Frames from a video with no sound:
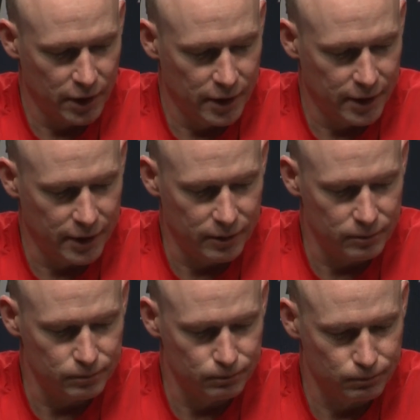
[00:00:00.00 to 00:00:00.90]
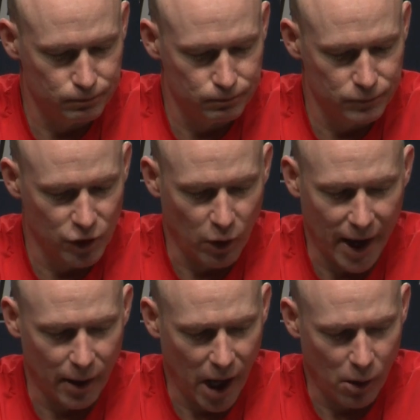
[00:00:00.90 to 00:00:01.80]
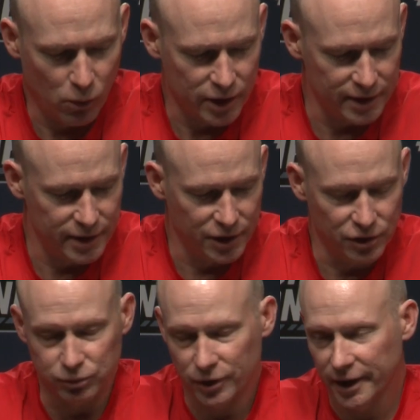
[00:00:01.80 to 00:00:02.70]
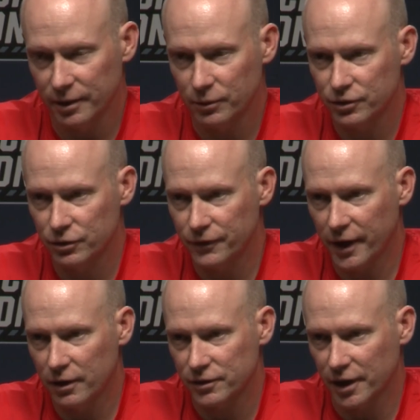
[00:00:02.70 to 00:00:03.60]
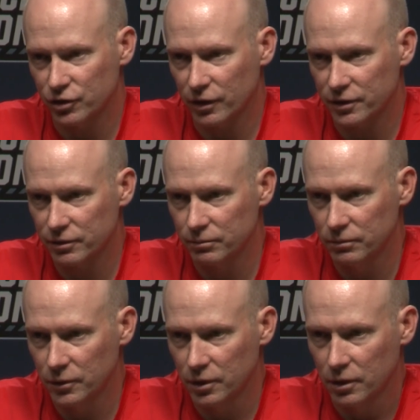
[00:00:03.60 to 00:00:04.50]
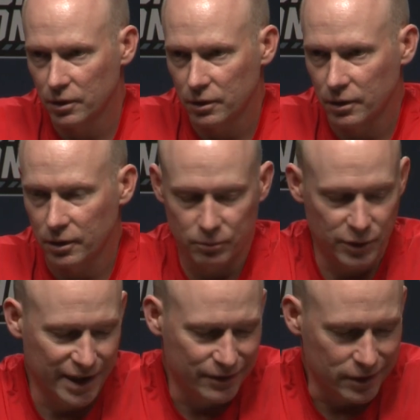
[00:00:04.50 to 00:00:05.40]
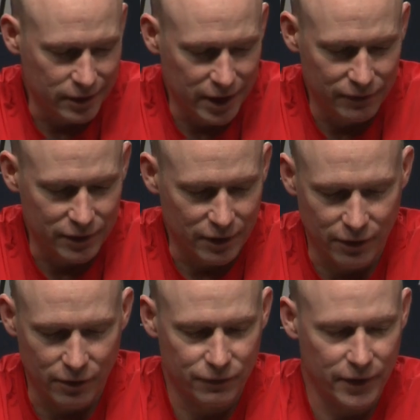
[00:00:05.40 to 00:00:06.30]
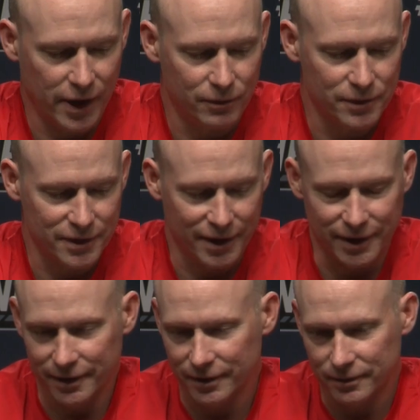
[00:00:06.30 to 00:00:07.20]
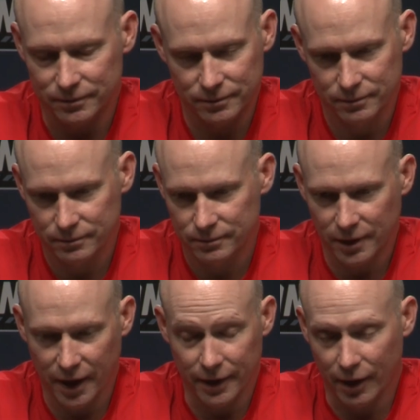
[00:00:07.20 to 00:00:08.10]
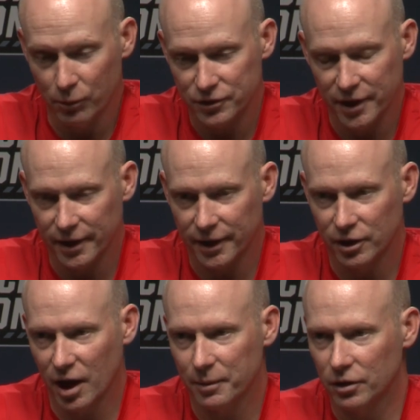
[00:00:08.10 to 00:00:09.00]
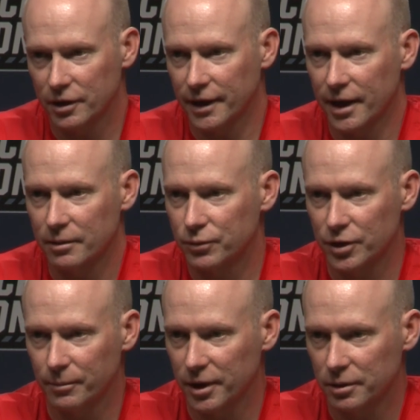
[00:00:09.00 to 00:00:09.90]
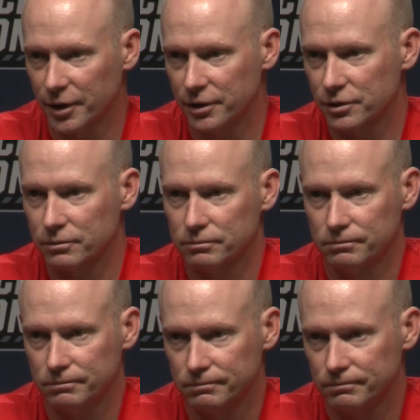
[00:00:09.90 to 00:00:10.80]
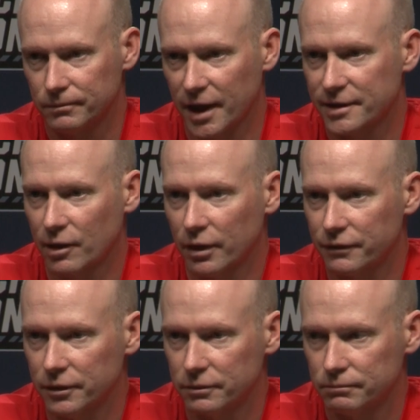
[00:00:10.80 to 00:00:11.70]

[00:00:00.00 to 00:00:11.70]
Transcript: I will continue to play him with two fouls because I trust him. But even the third foul was like, you know, I almost think like you got to be looking at him and put him on the bench. That's how I feel.